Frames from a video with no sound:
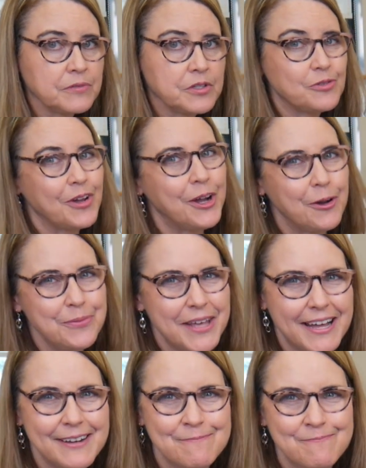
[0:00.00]
So I hope
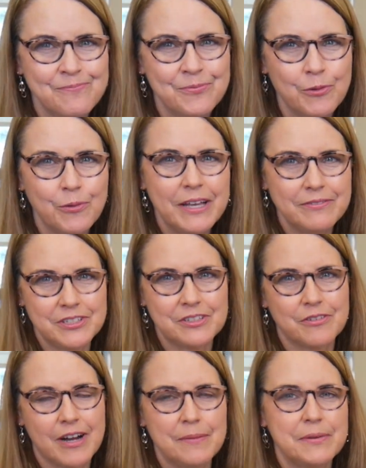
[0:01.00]
that way of
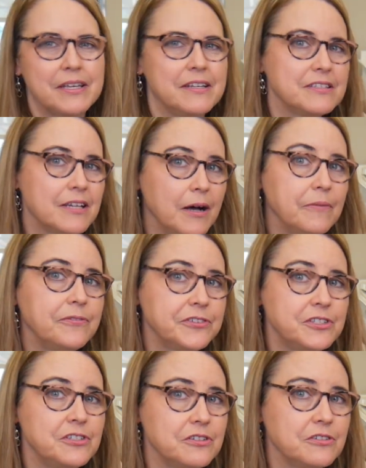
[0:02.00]
describing it is
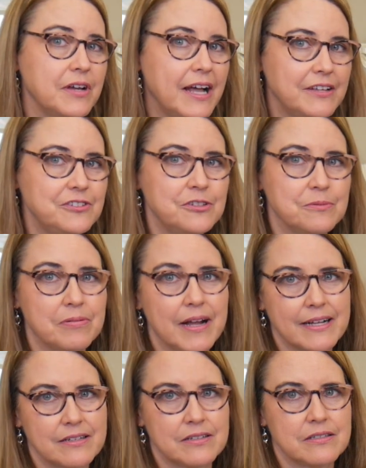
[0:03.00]
helpful to you as you
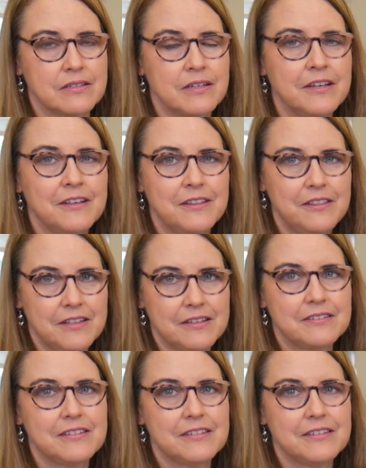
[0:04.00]
practice this